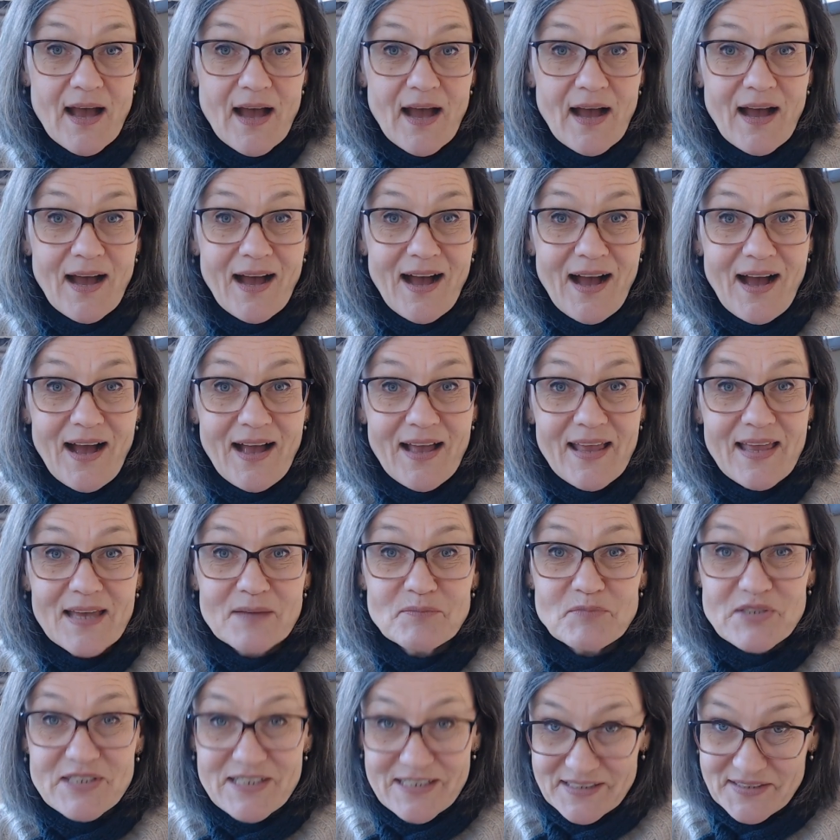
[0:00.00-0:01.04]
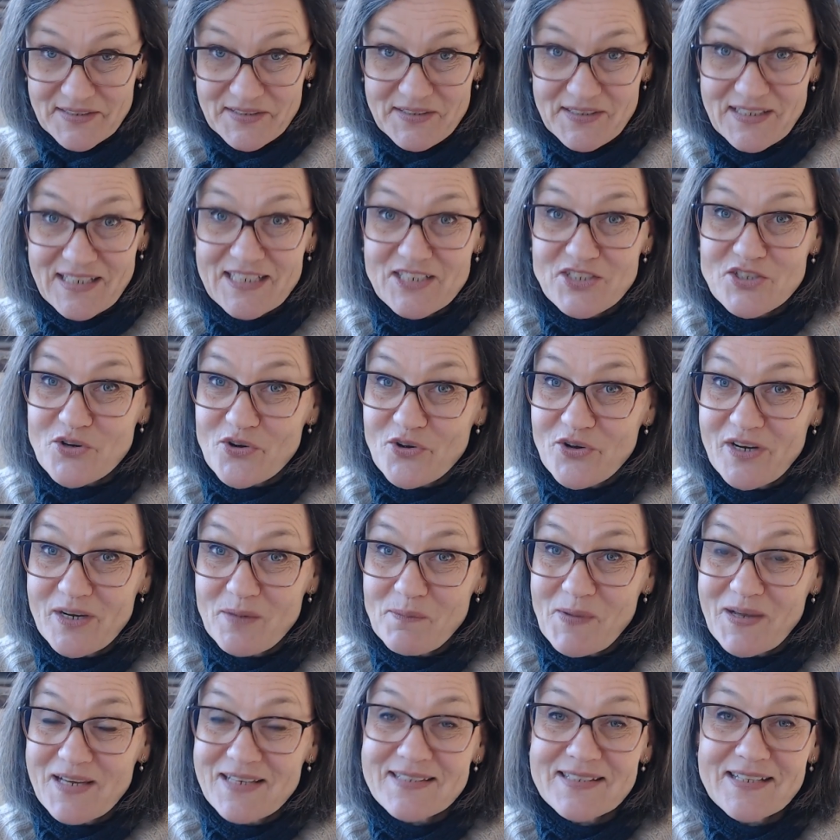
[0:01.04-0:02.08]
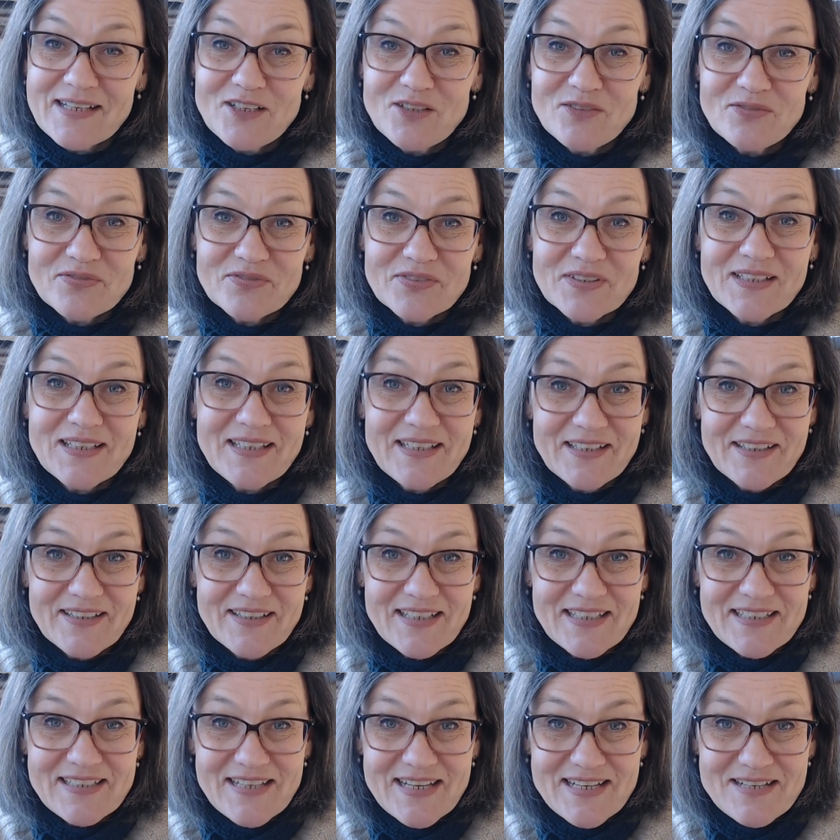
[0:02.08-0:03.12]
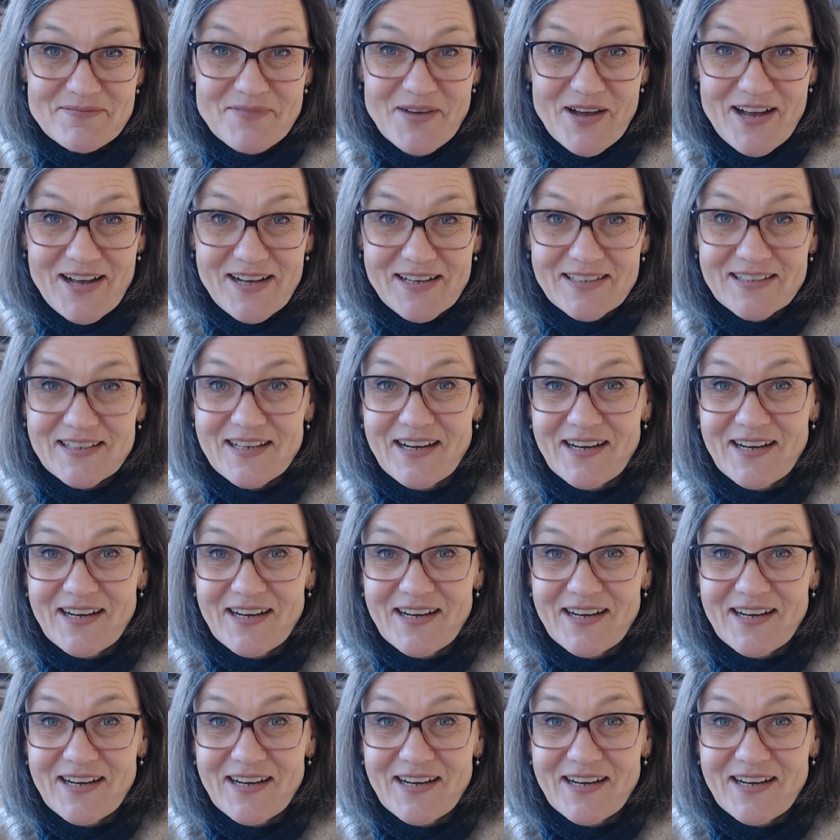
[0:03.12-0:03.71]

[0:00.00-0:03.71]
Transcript: I am still enjoying myself here in Denmark.